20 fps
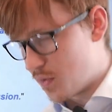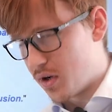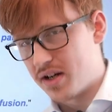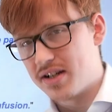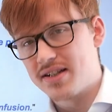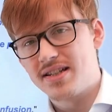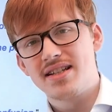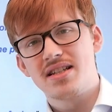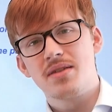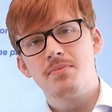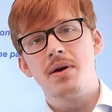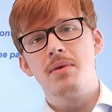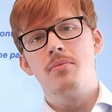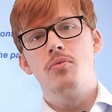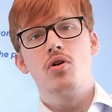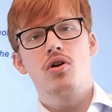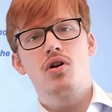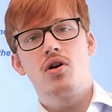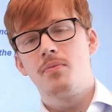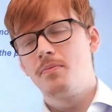one because it's a bit
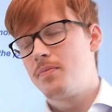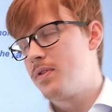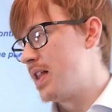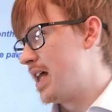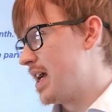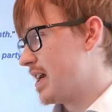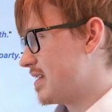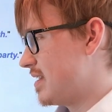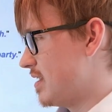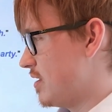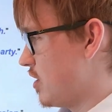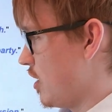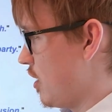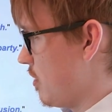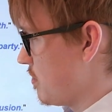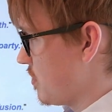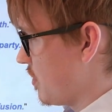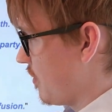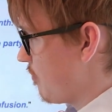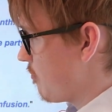more complex in
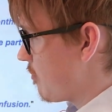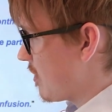terms of